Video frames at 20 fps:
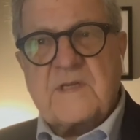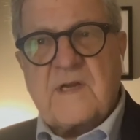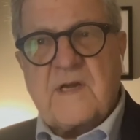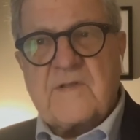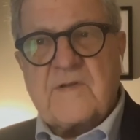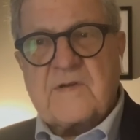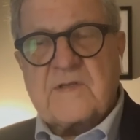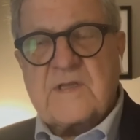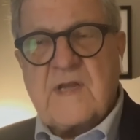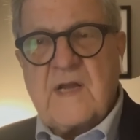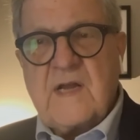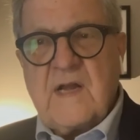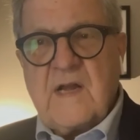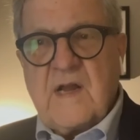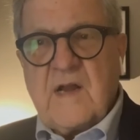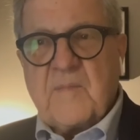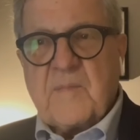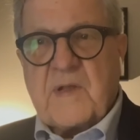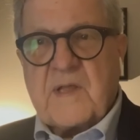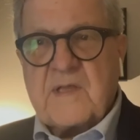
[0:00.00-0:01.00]
and others.
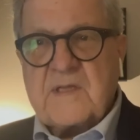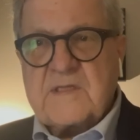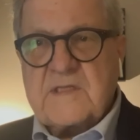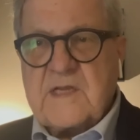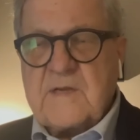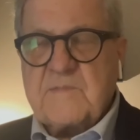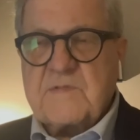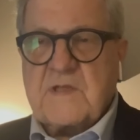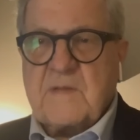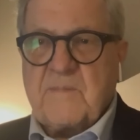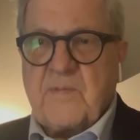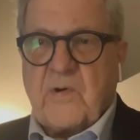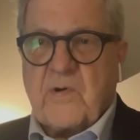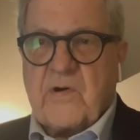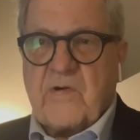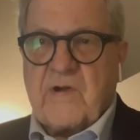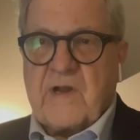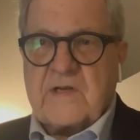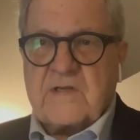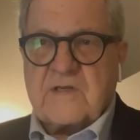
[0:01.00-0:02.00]
But it seems the
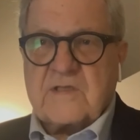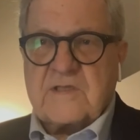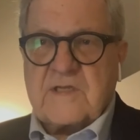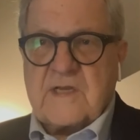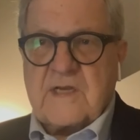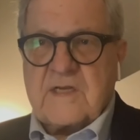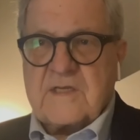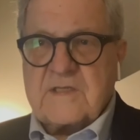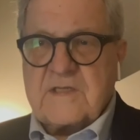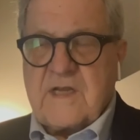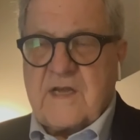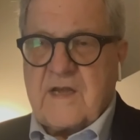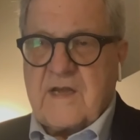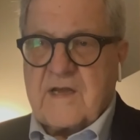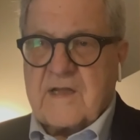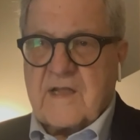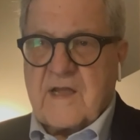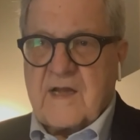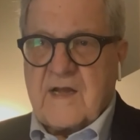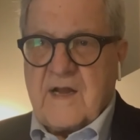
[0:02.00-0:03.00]
border agency has
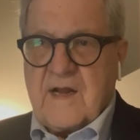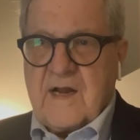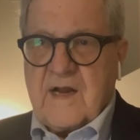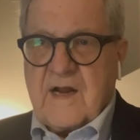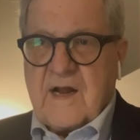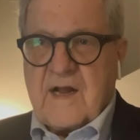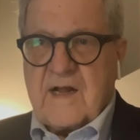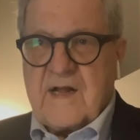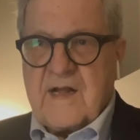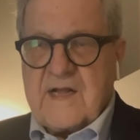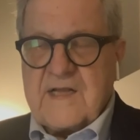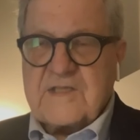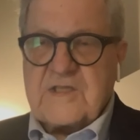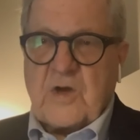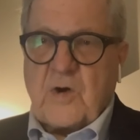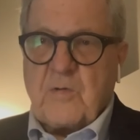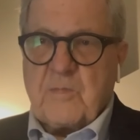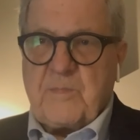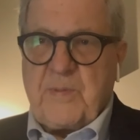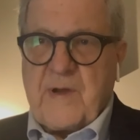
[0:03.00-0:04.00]
taken uh, its
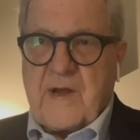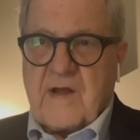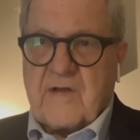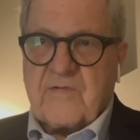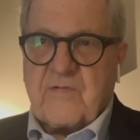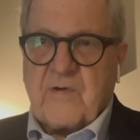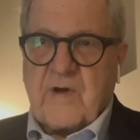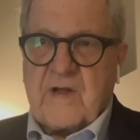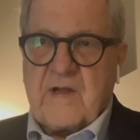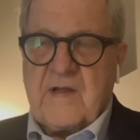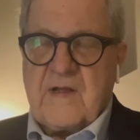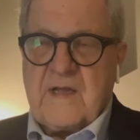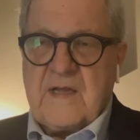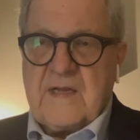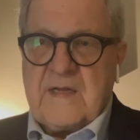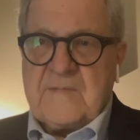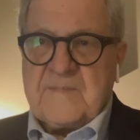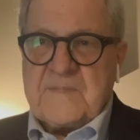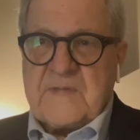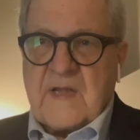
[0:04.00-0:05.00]
own pathway
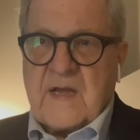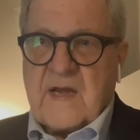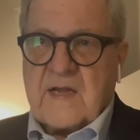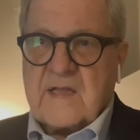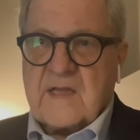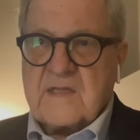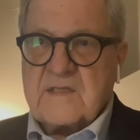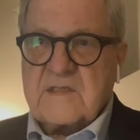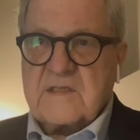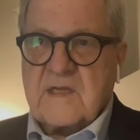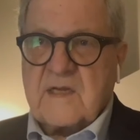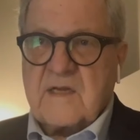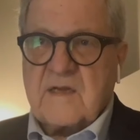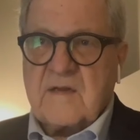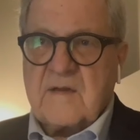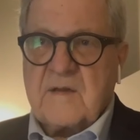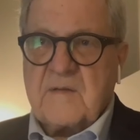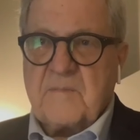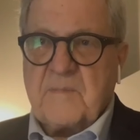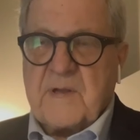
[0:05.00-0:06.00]
and it's
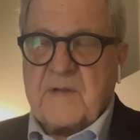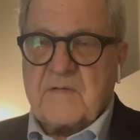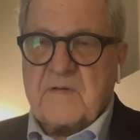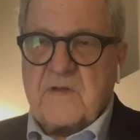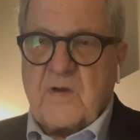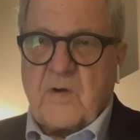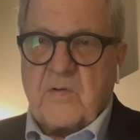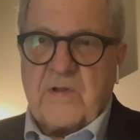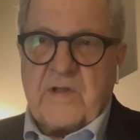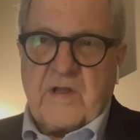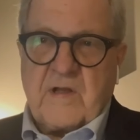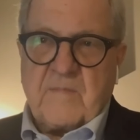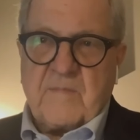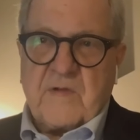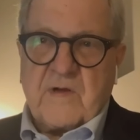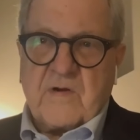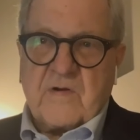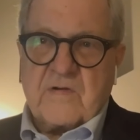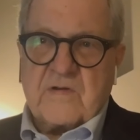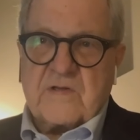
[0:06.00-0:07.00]
uh, been totally
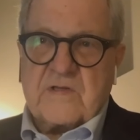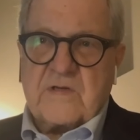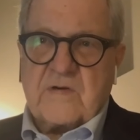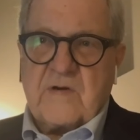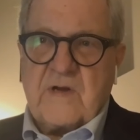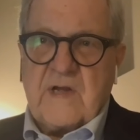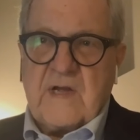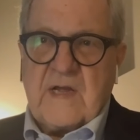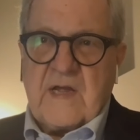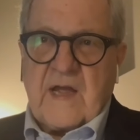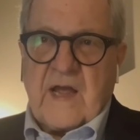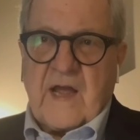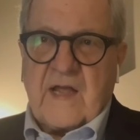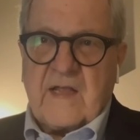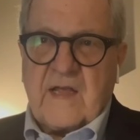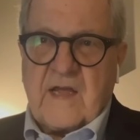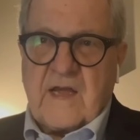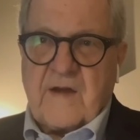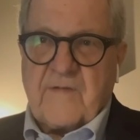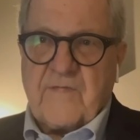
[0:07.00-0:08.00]
immune to
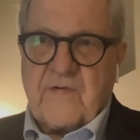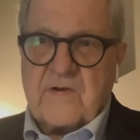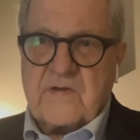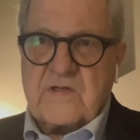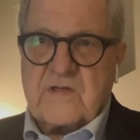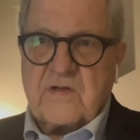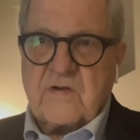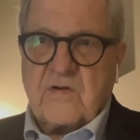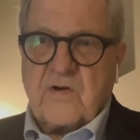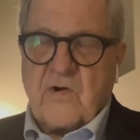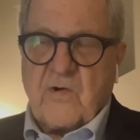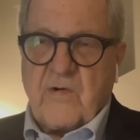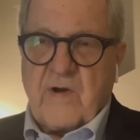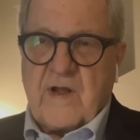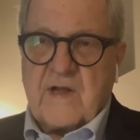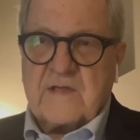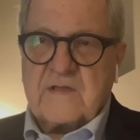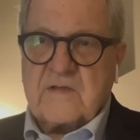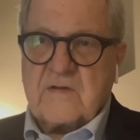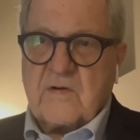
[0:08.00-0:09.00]
any efforts to
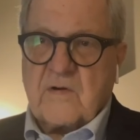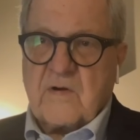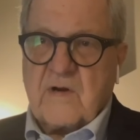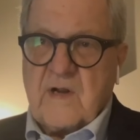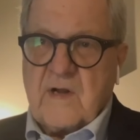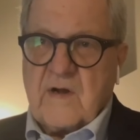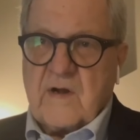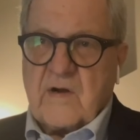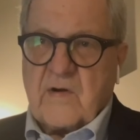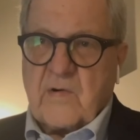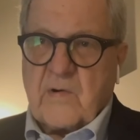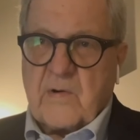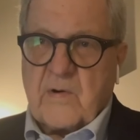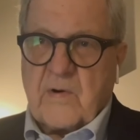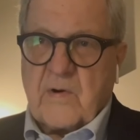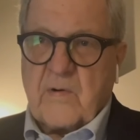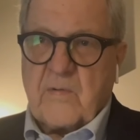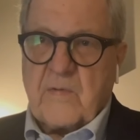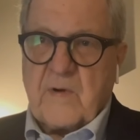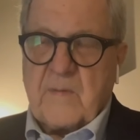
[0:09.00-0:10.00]
correct or,
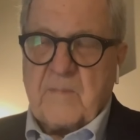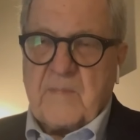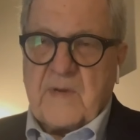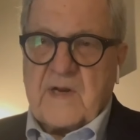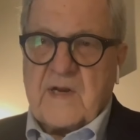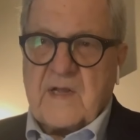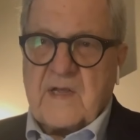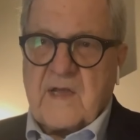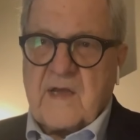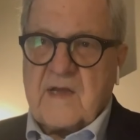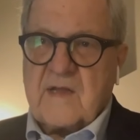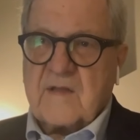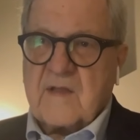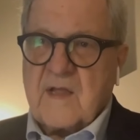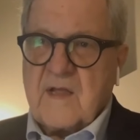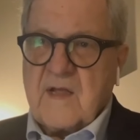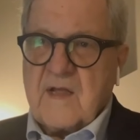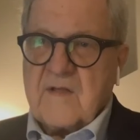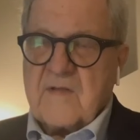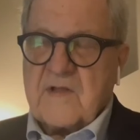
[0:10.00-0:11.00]
or, or mitigate
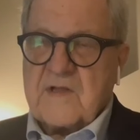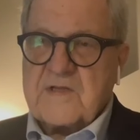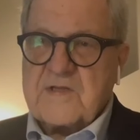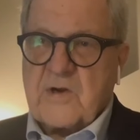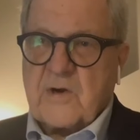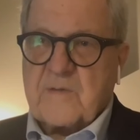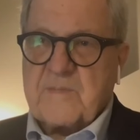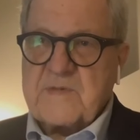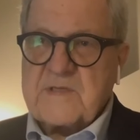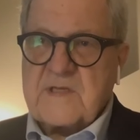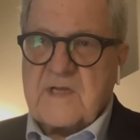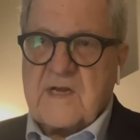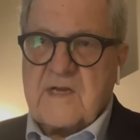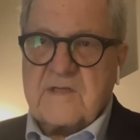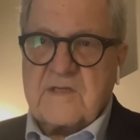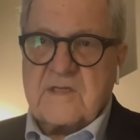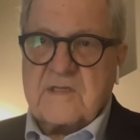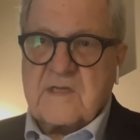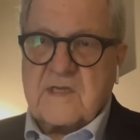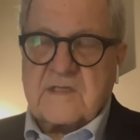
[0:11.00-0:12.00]
the
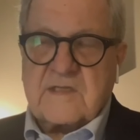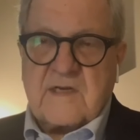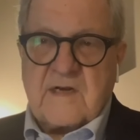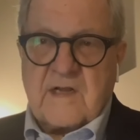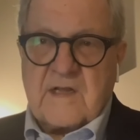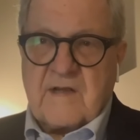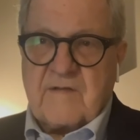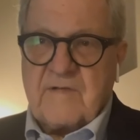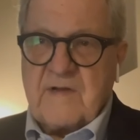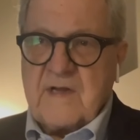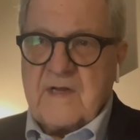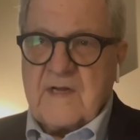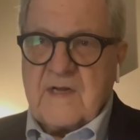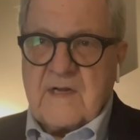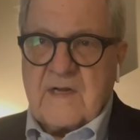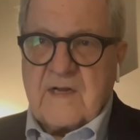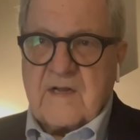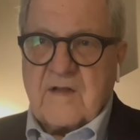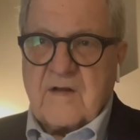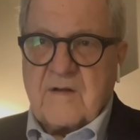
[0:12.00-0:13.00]
circumstances. It's kind of,
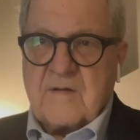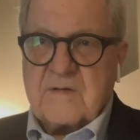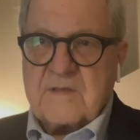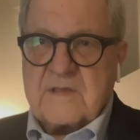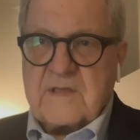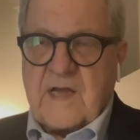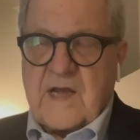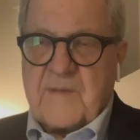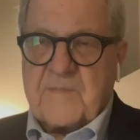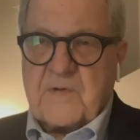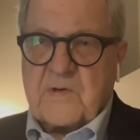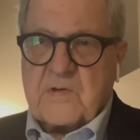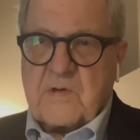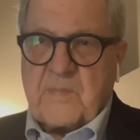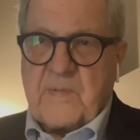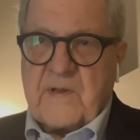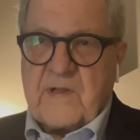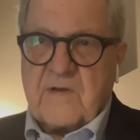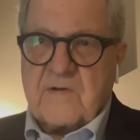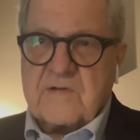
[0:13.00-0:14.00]
you know, damage
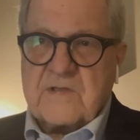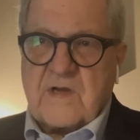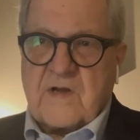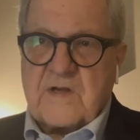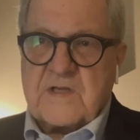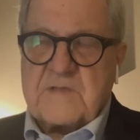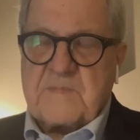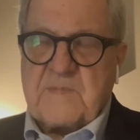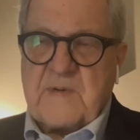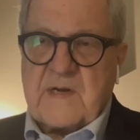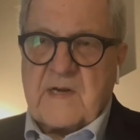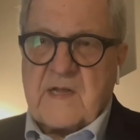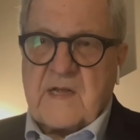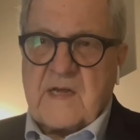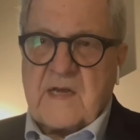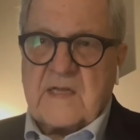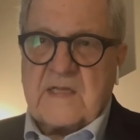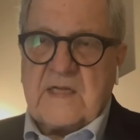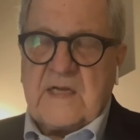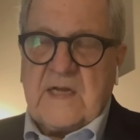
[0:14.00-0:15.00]
the it all speed
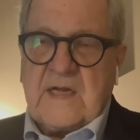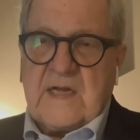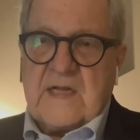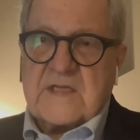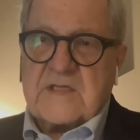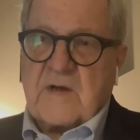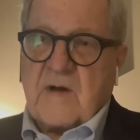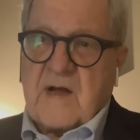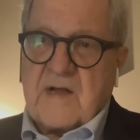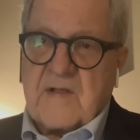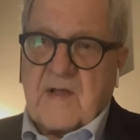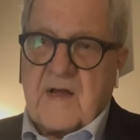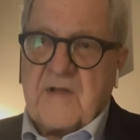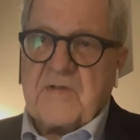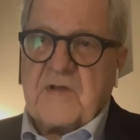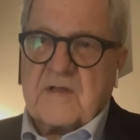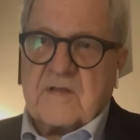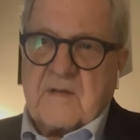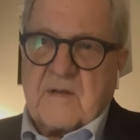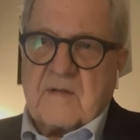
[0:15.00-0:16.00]
ahead. So I, I
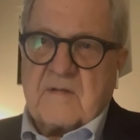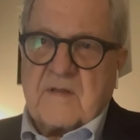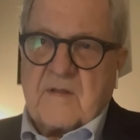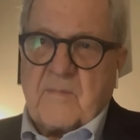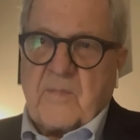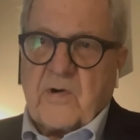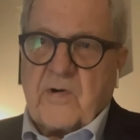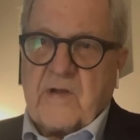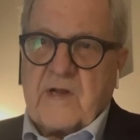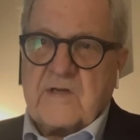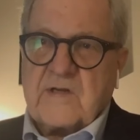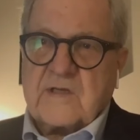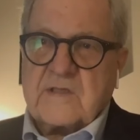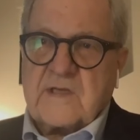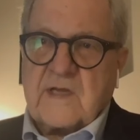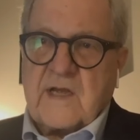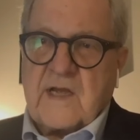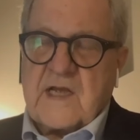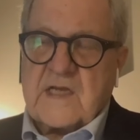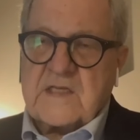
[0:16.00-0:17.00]
think the, the border
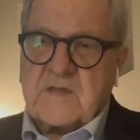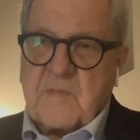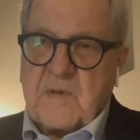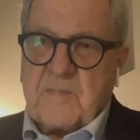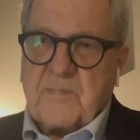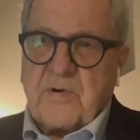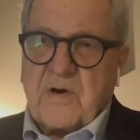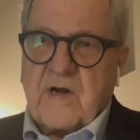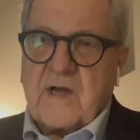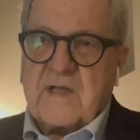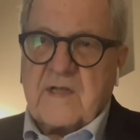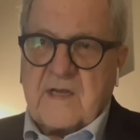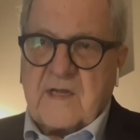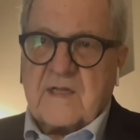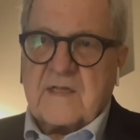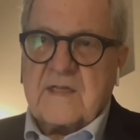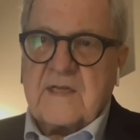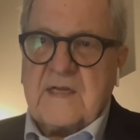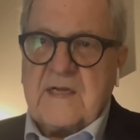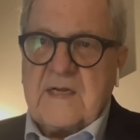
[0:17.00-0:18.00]
agency has to be brought
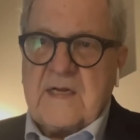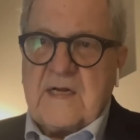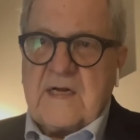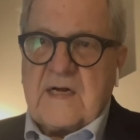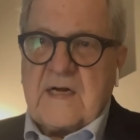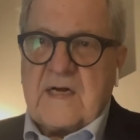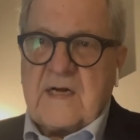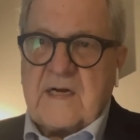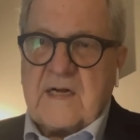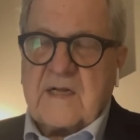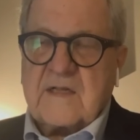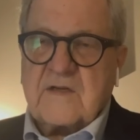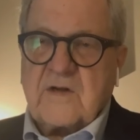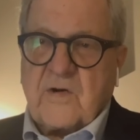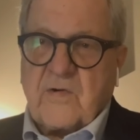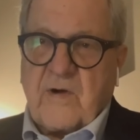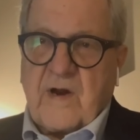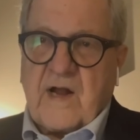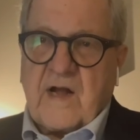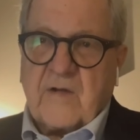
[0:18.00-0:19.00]
in uh, and
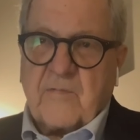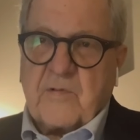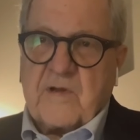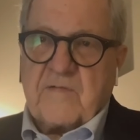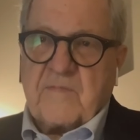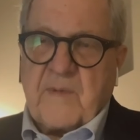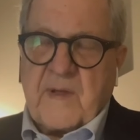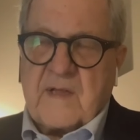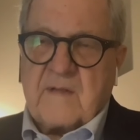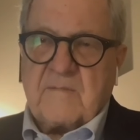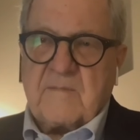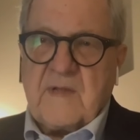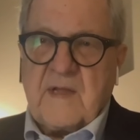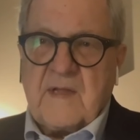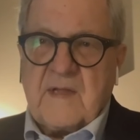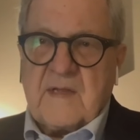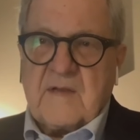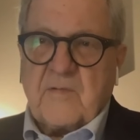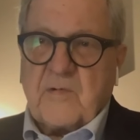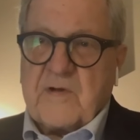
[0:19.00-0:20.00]
corralled. We've made
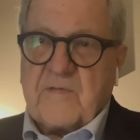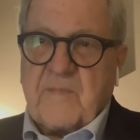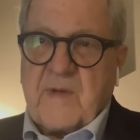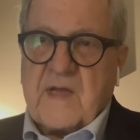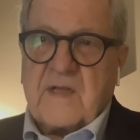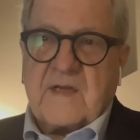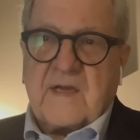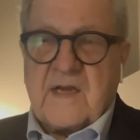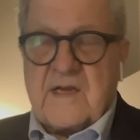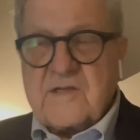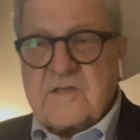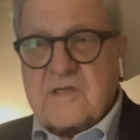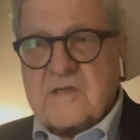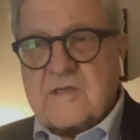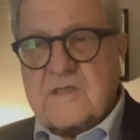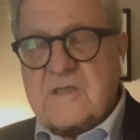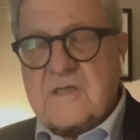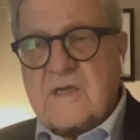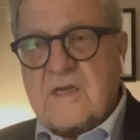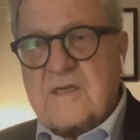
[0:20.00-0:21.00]
we made
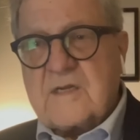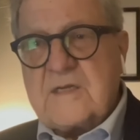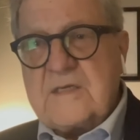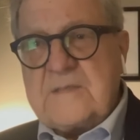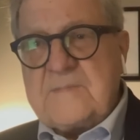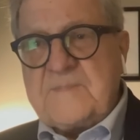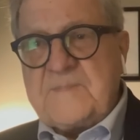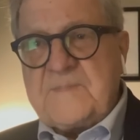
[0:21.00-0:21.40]
cases uh,